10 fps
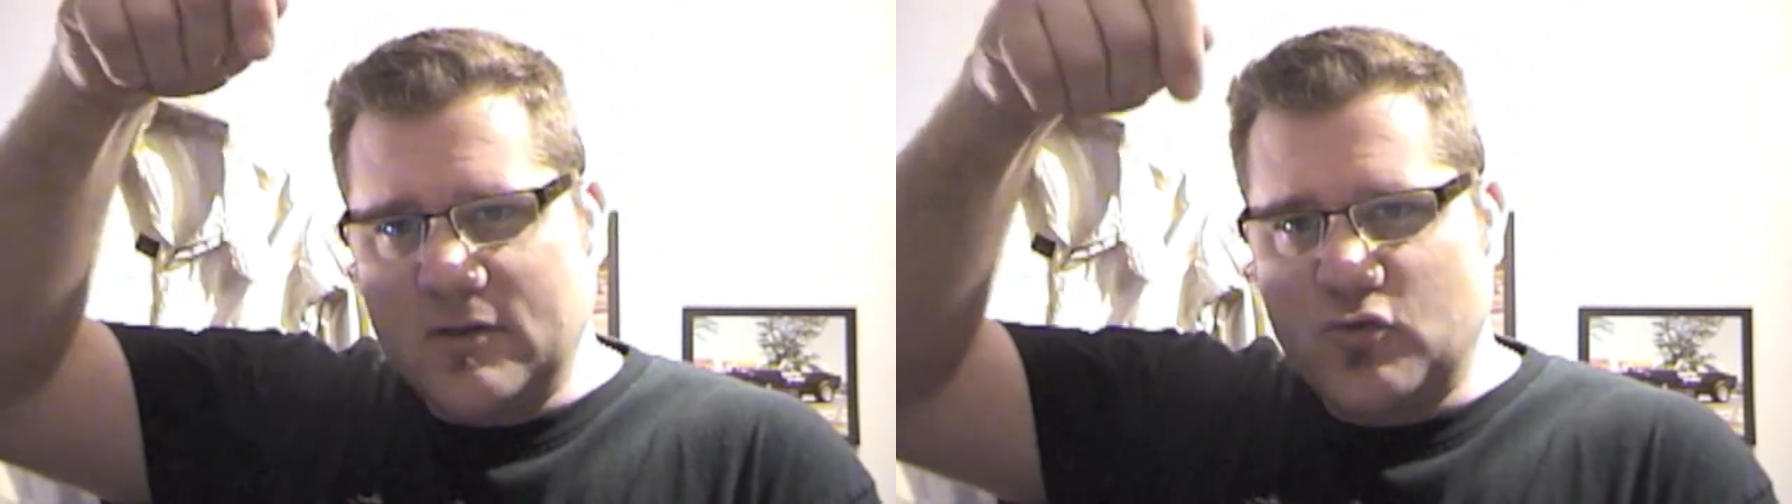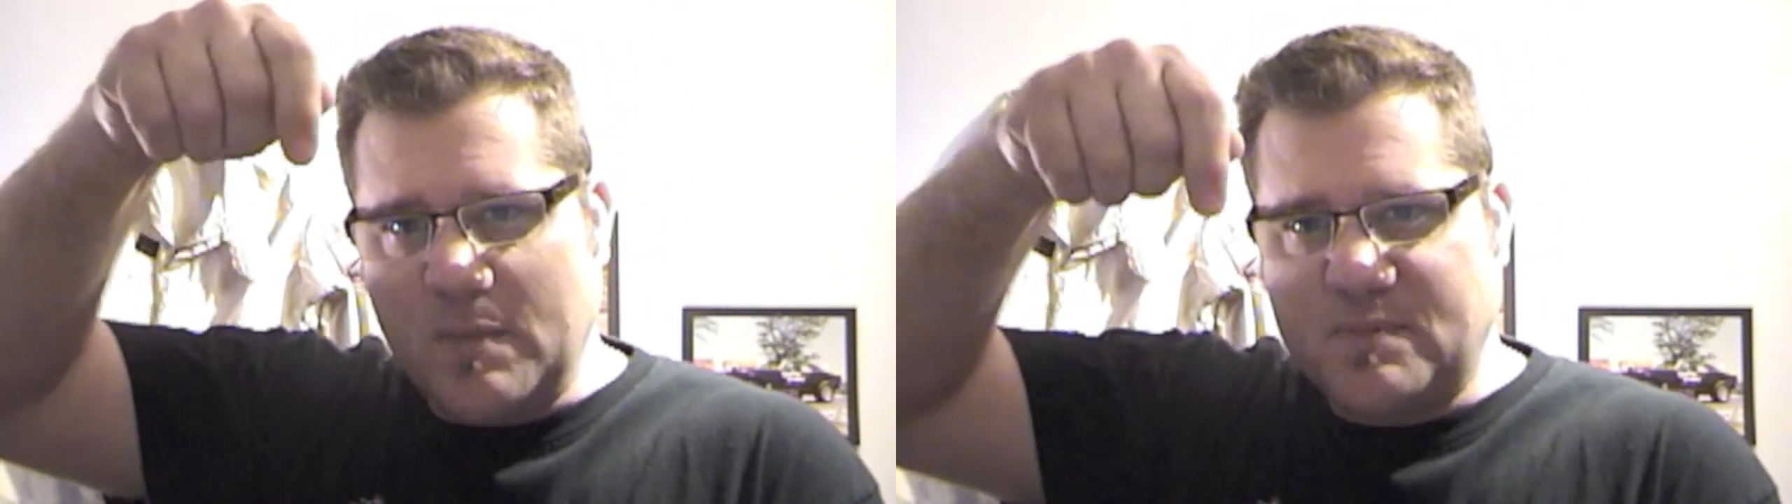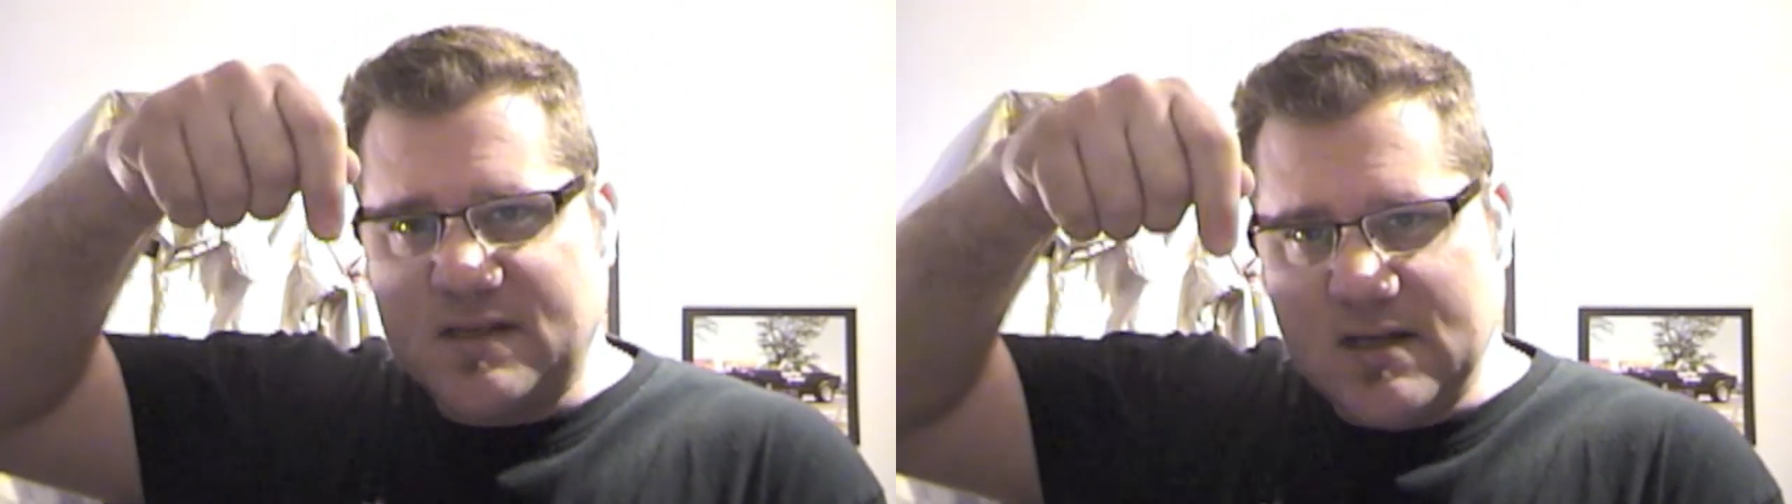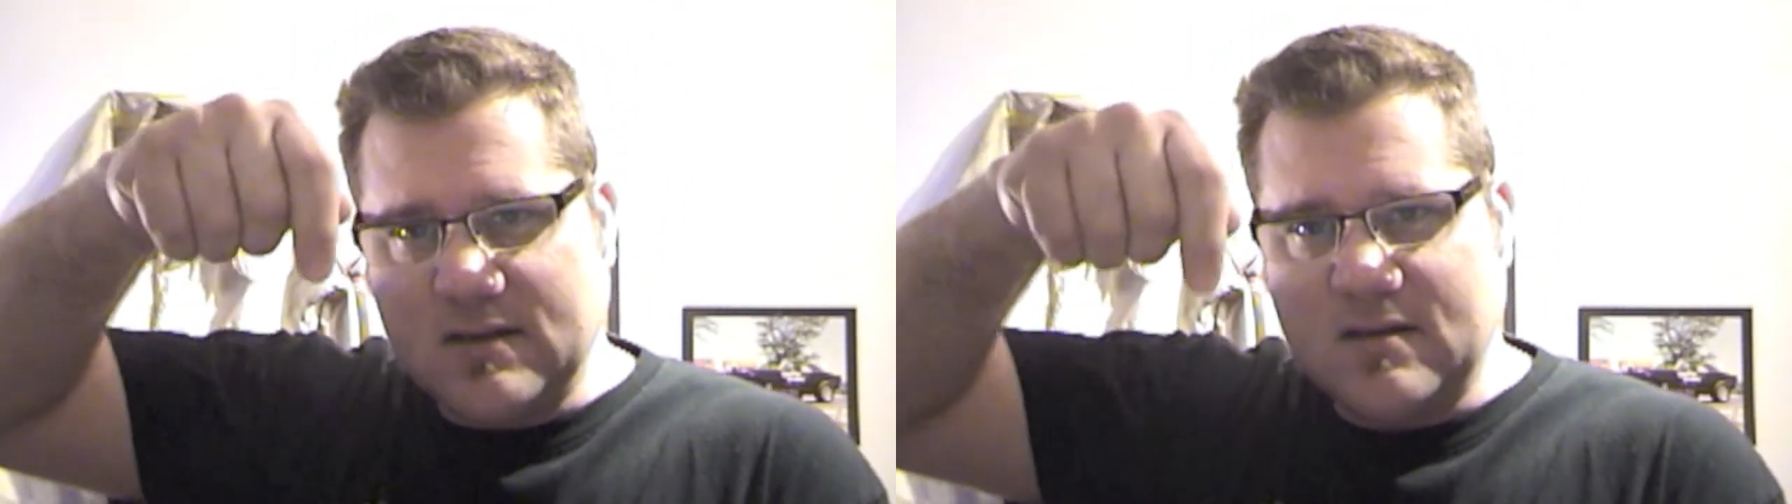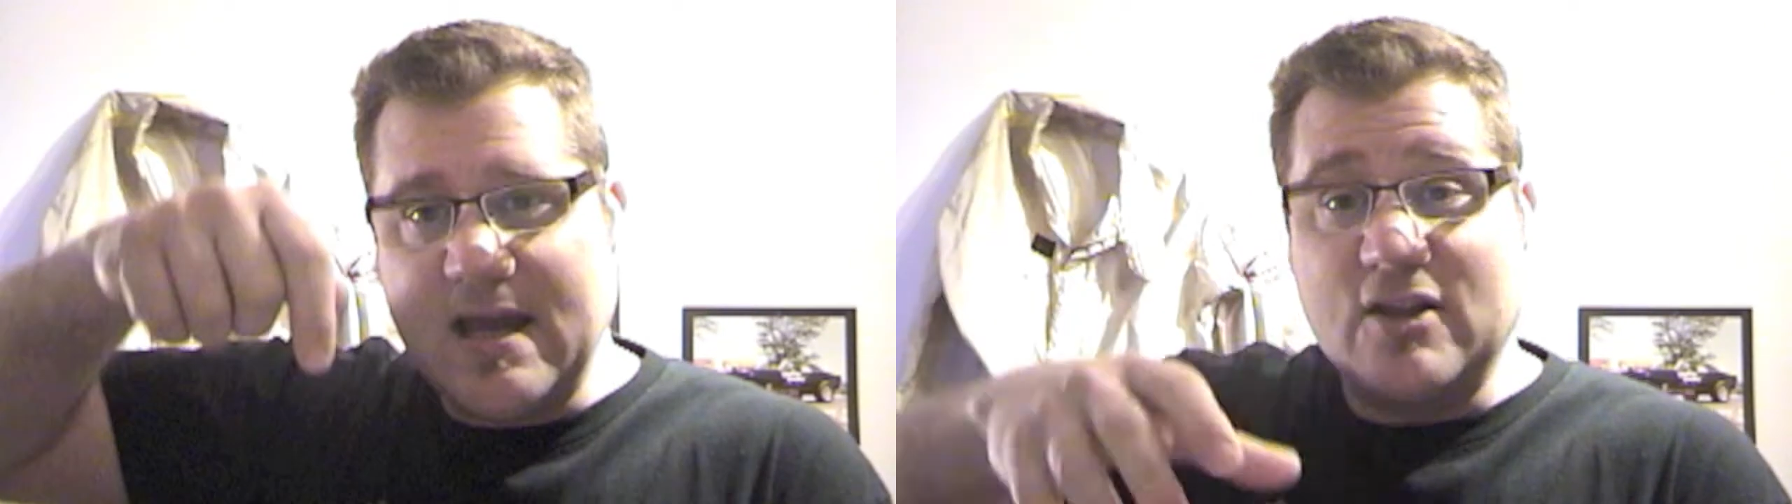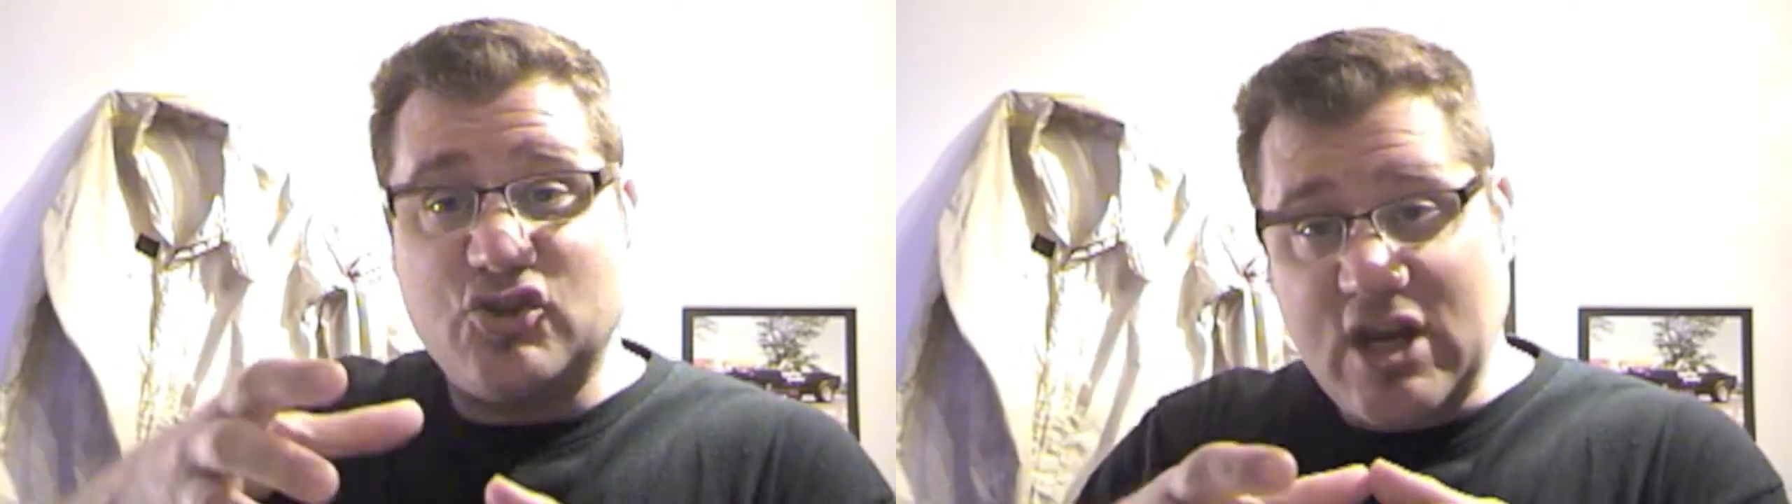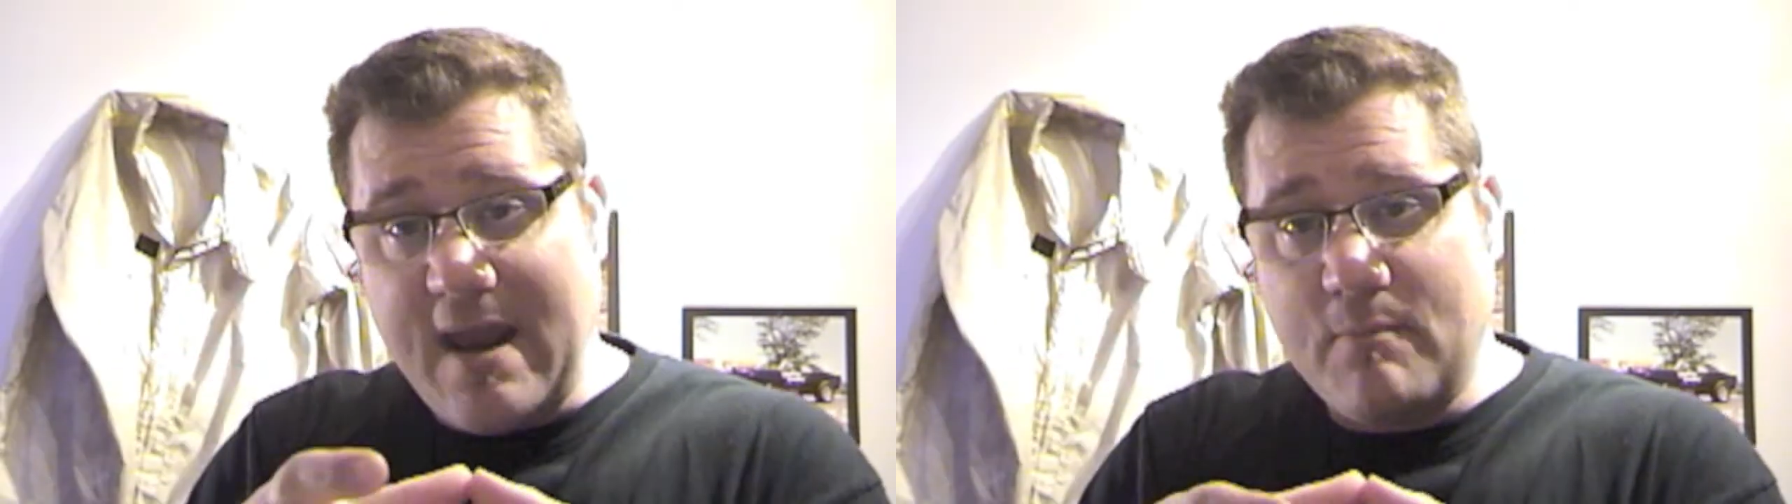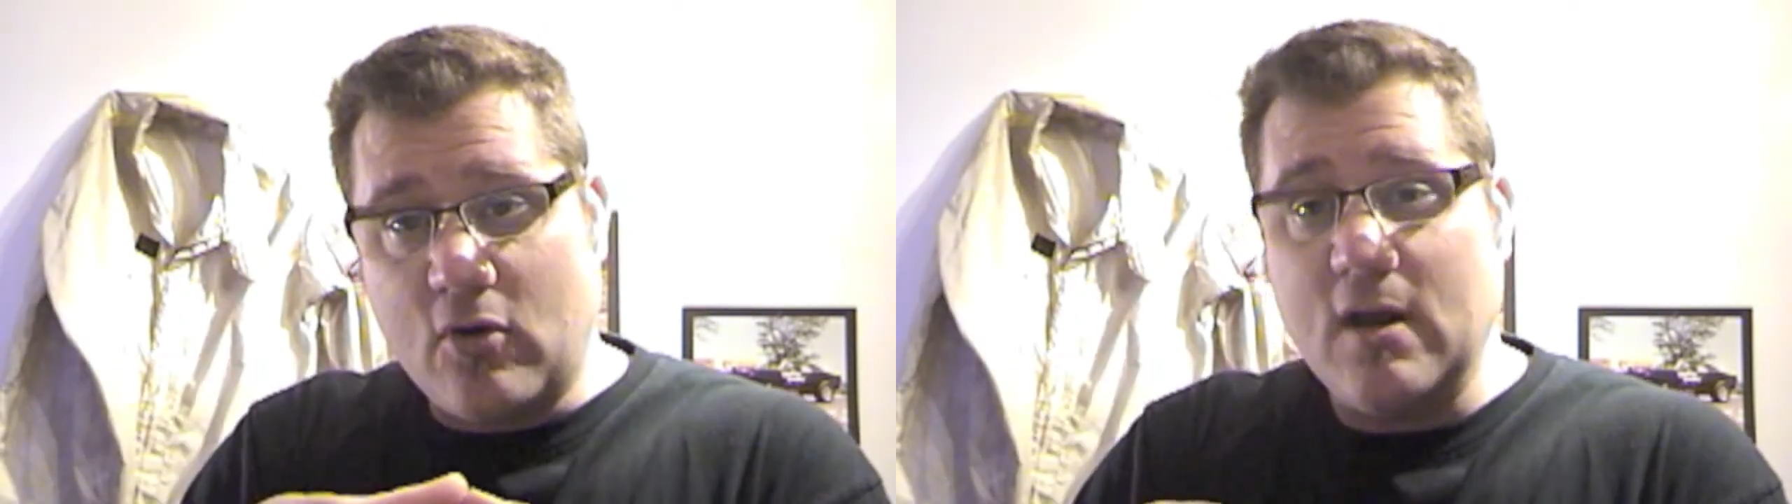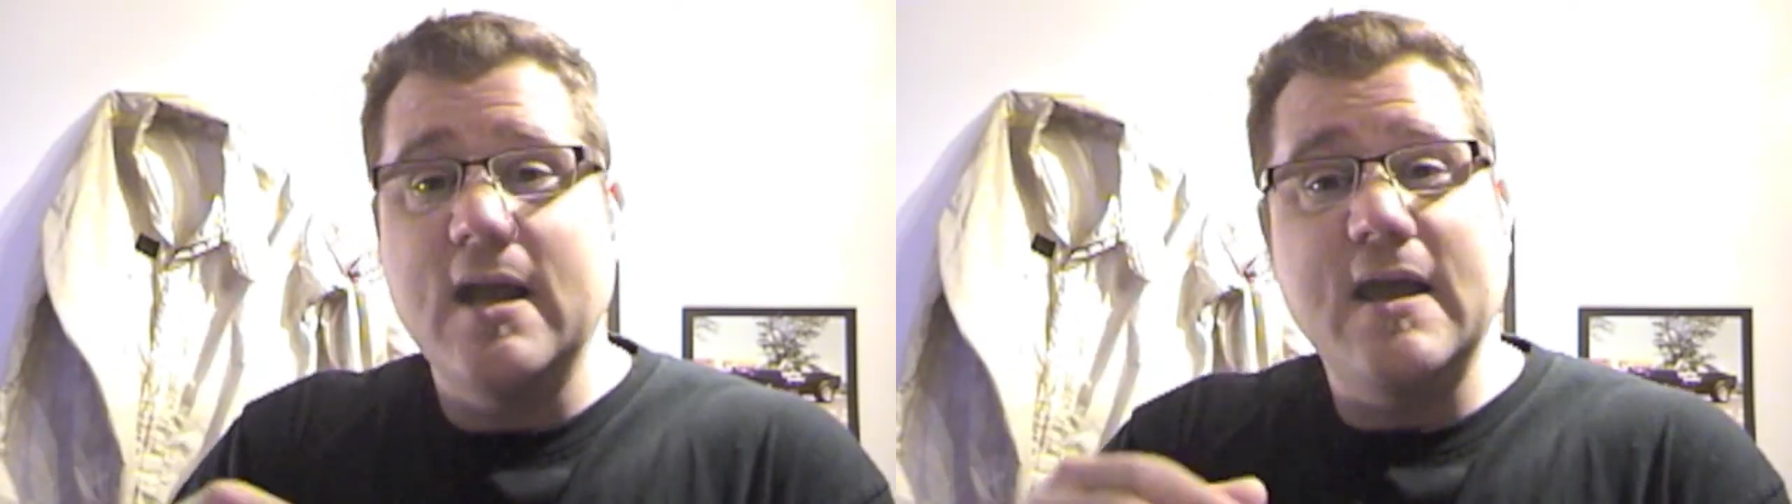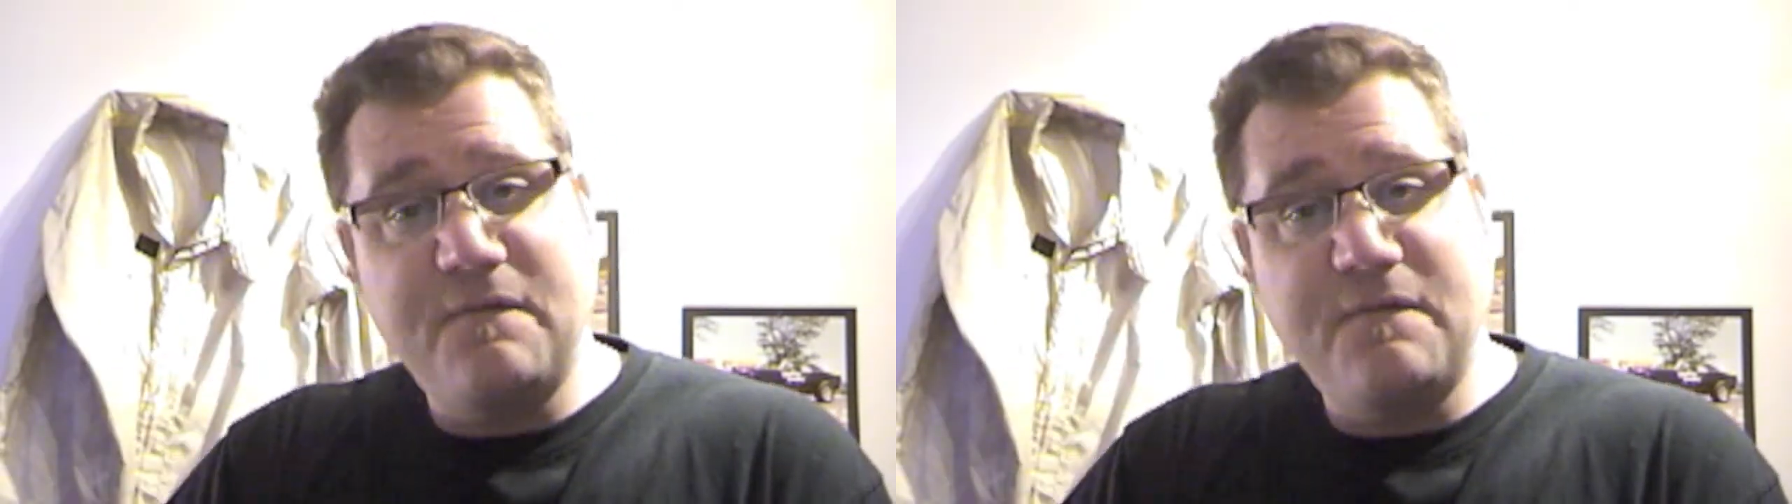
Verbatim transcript: it drips into that chamber,